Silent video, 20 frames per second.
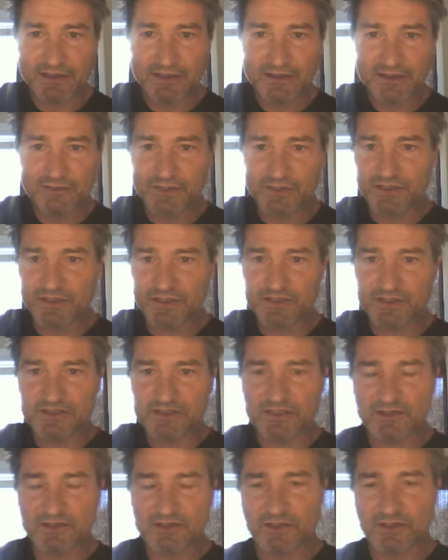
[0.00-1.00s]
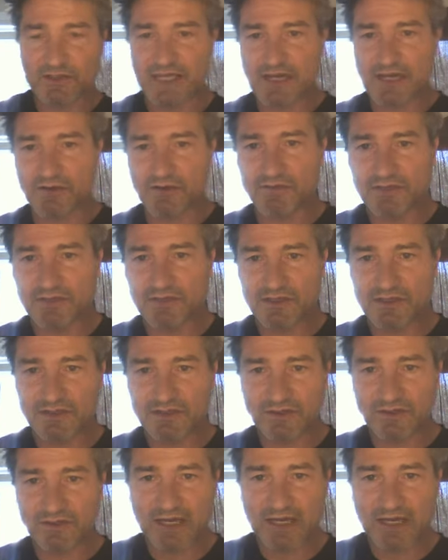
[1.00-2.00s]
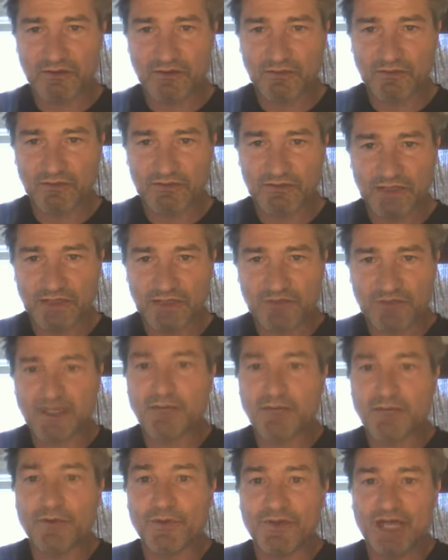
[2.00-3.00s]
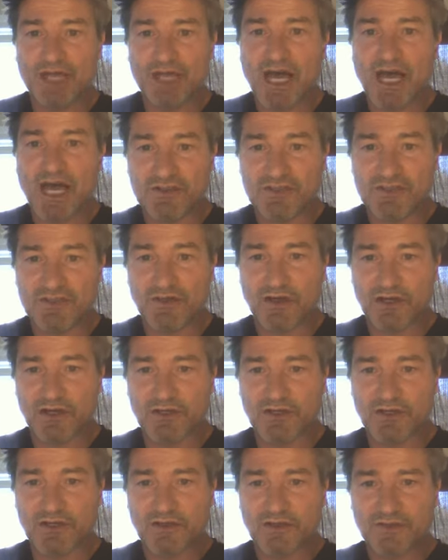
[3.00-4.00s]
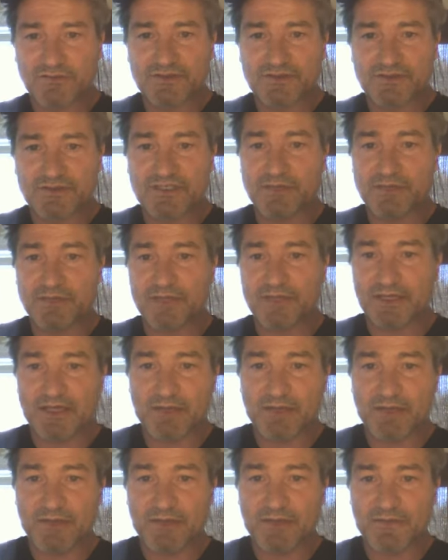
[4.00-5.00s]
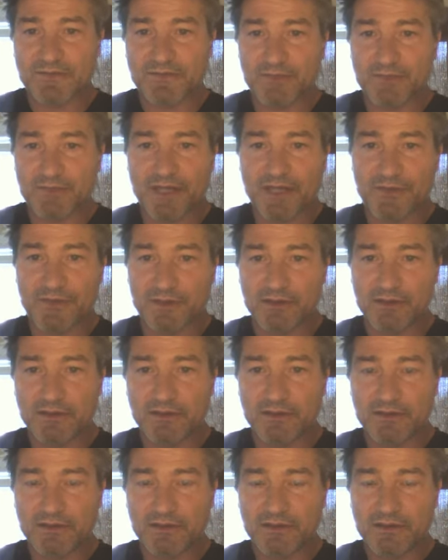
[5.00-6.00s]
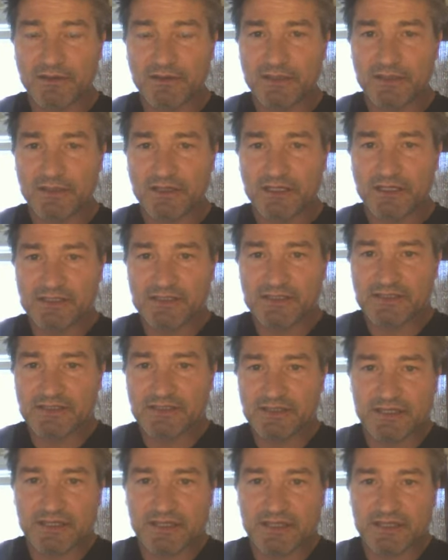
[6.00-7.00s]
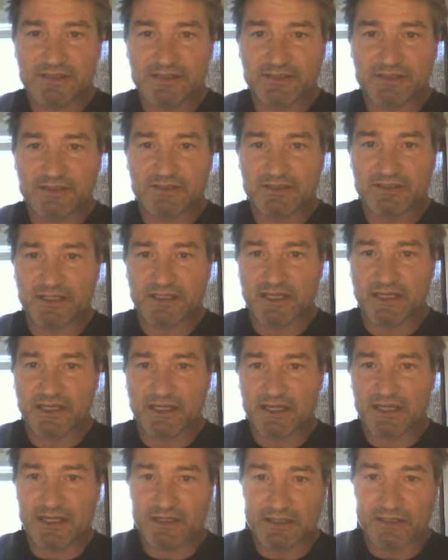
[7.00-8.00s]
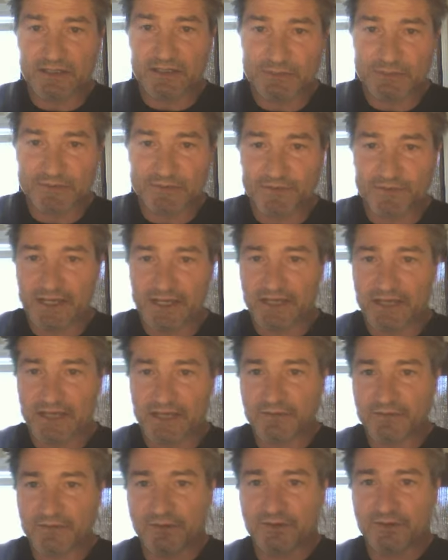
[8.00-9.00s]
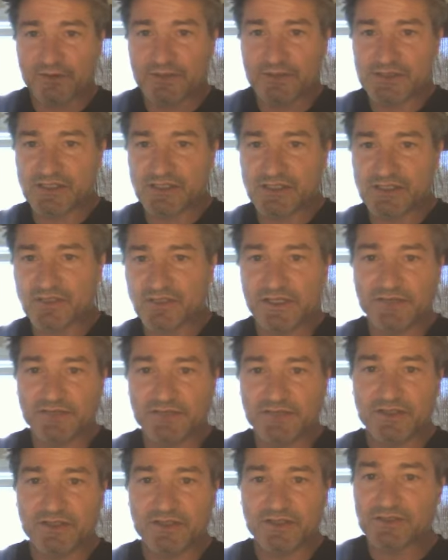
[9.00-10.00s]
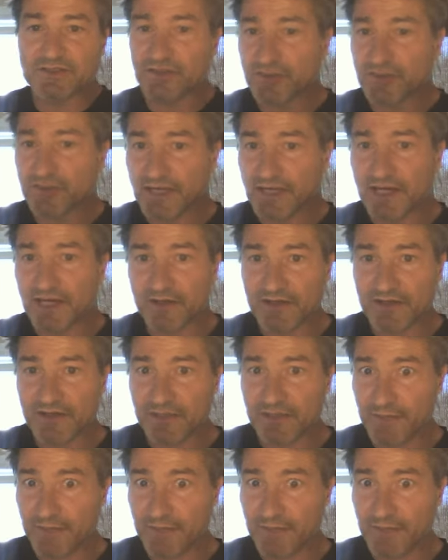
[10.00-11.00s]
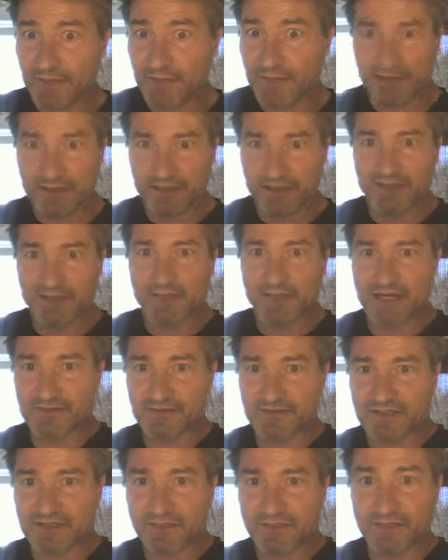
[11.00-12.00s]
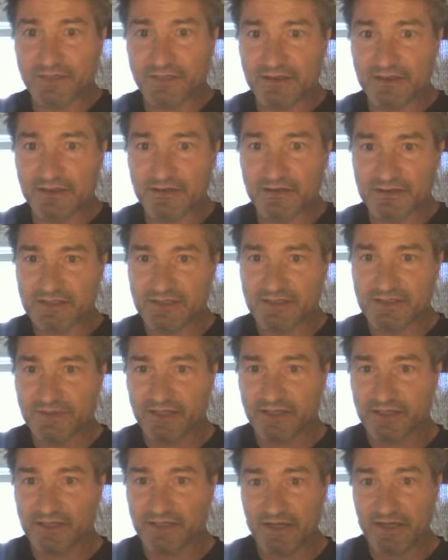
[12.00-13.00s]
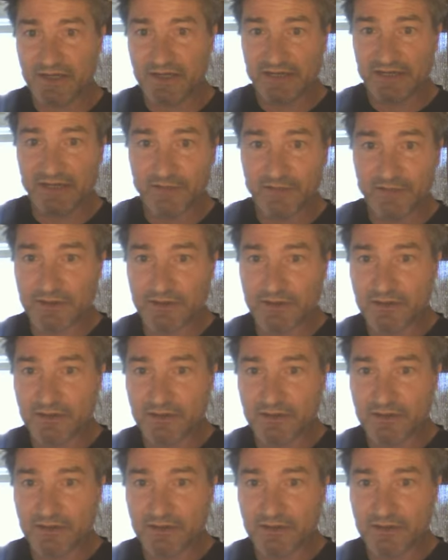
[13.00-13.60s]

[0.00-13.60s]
Because look how look how incredible the odds are for something coming from nothing. Just as it's a, a, leap of faith for a Christian to believe that there's a creator that made nothing come out of something or something come out of nothing.